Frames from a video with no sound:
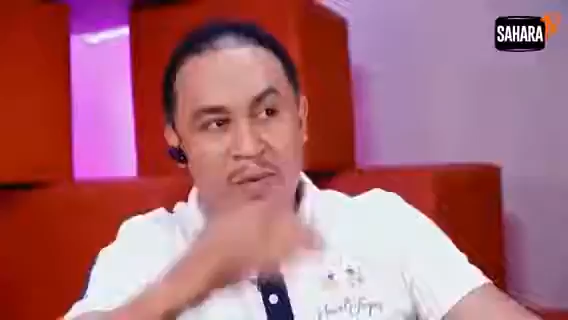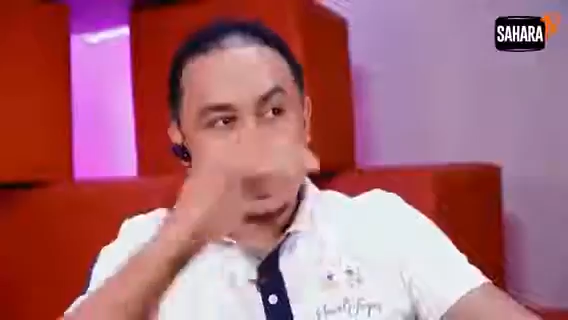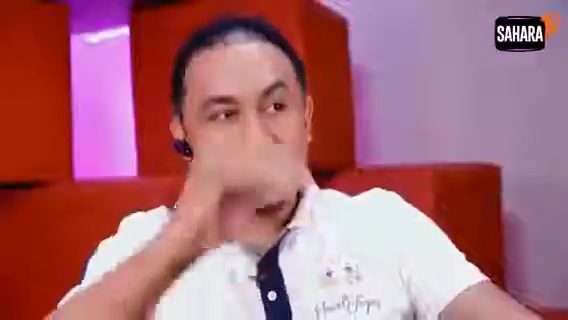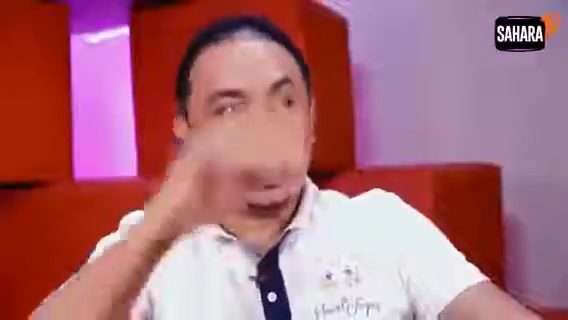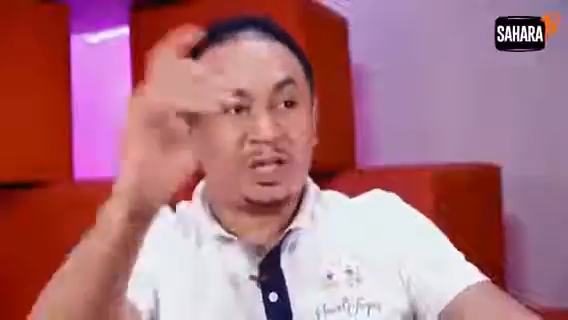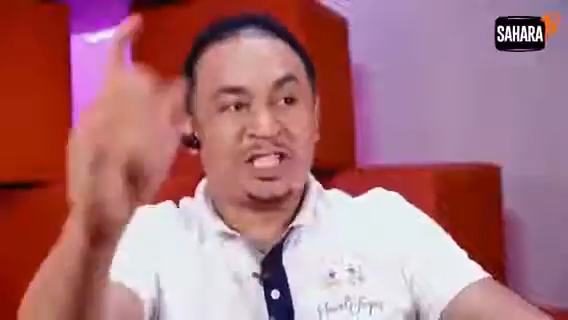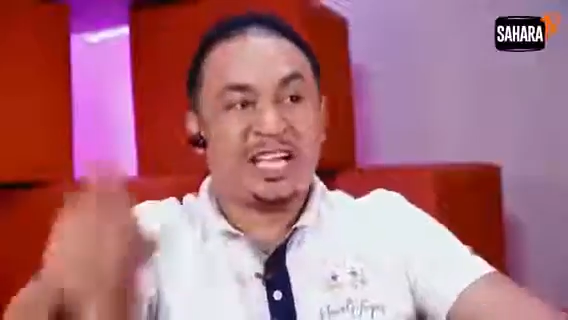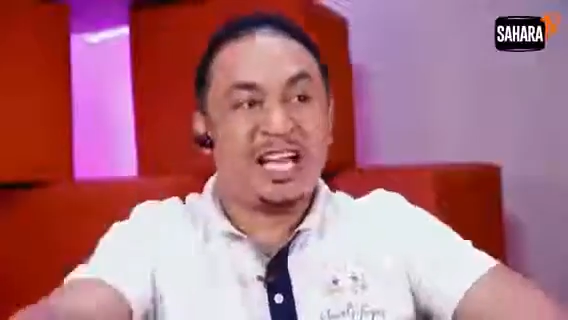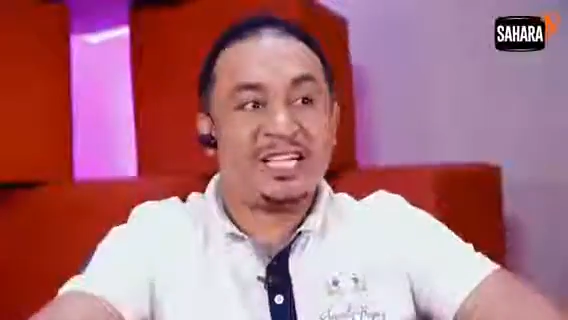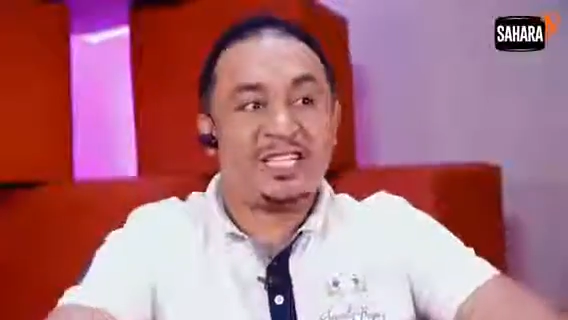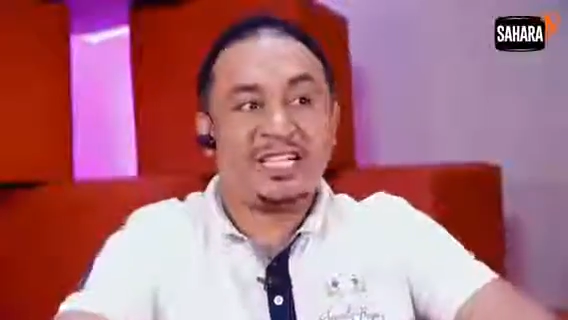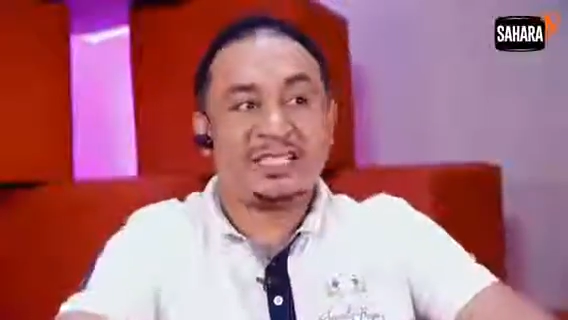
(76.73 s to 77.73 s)
when God
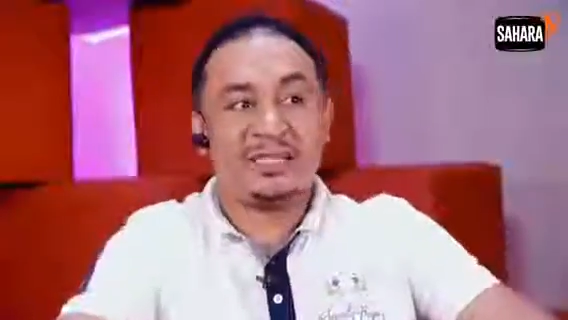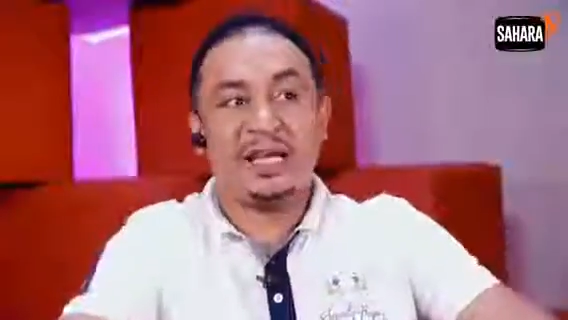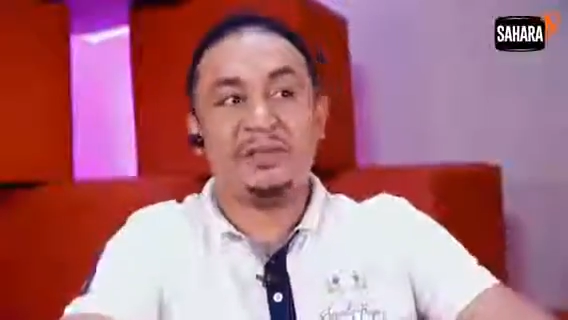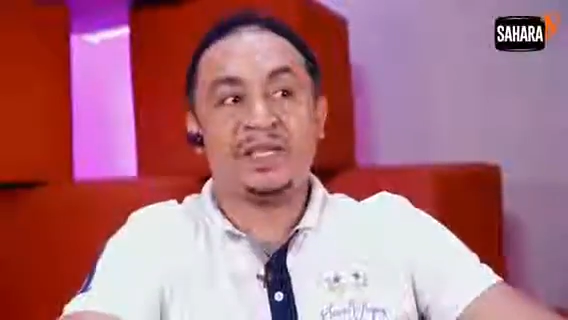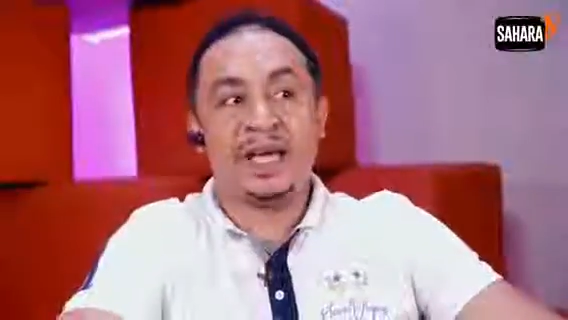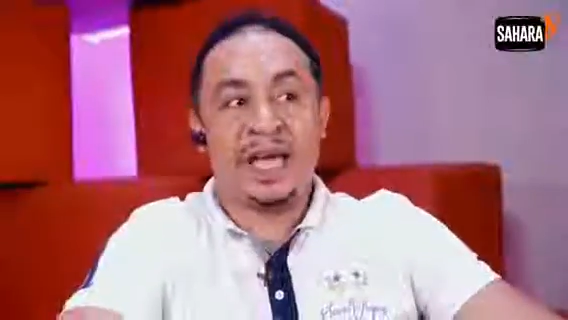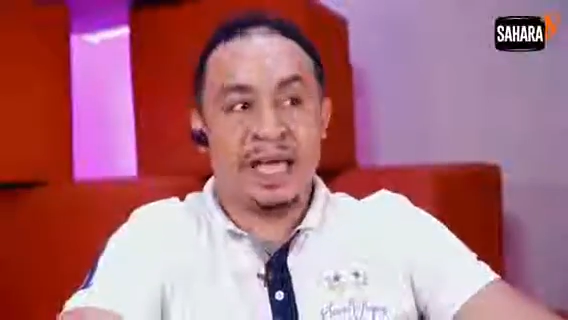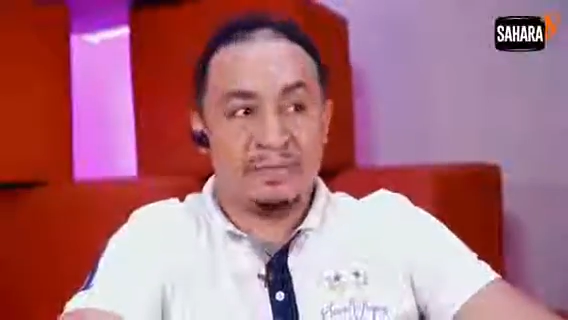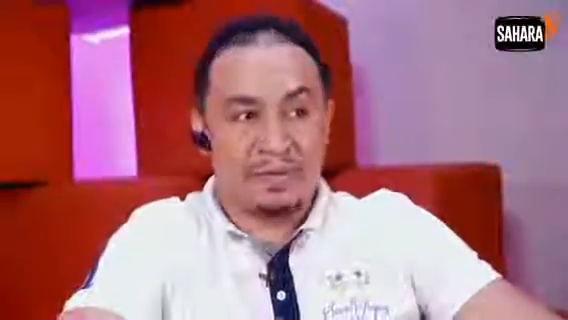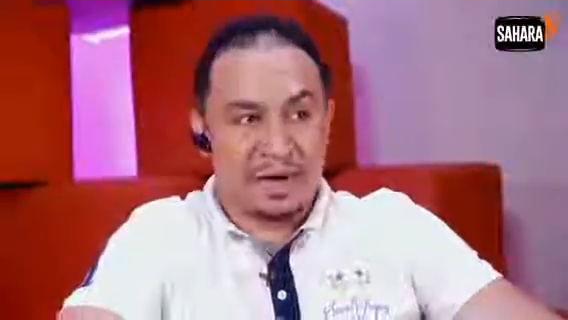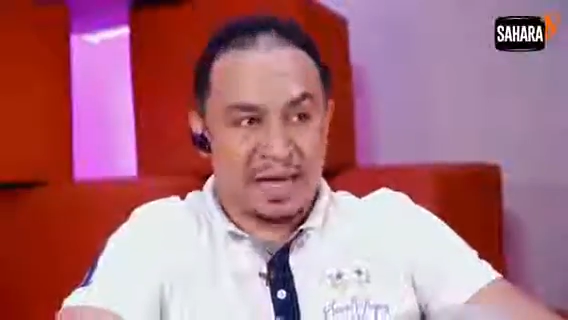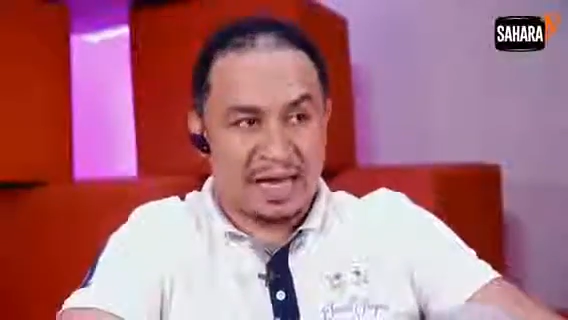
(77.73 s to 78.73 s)
changed his name to
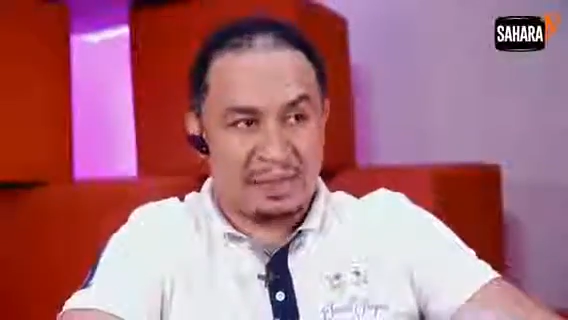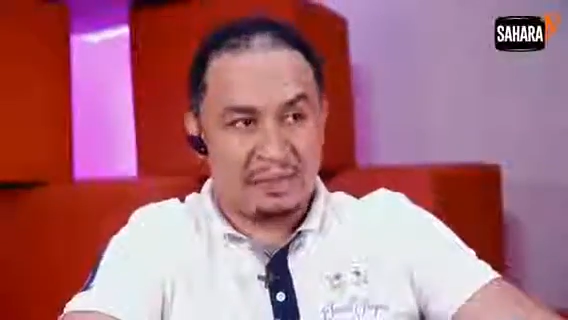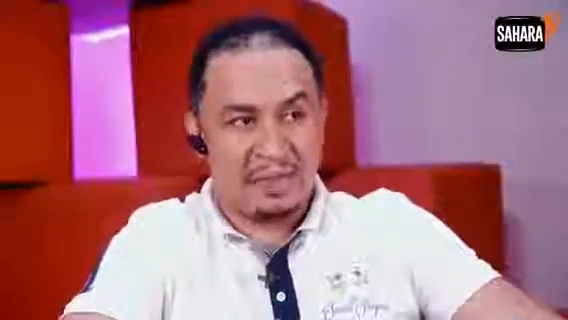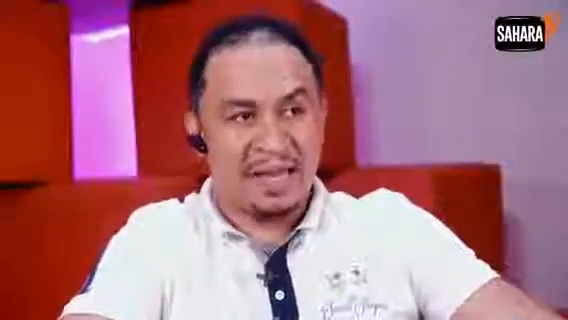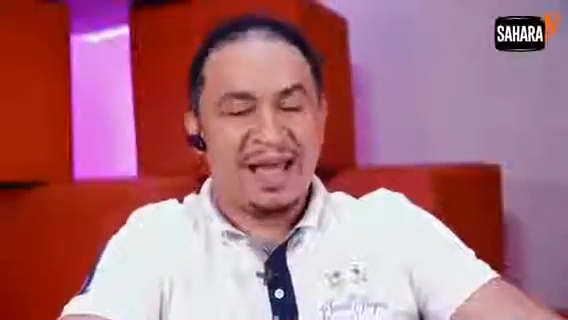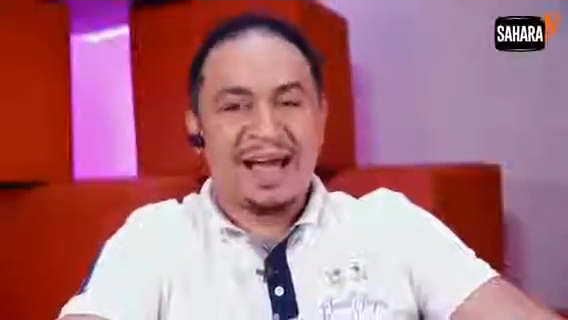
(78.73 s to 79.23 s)
Abraham.